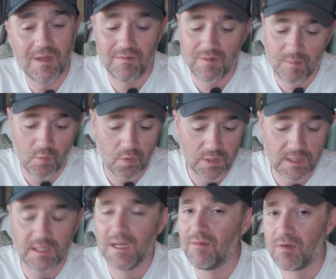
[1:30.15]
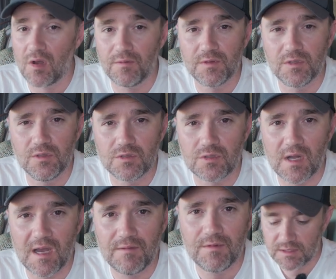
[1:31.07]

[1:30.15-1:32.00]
every morning and every afternoon drive.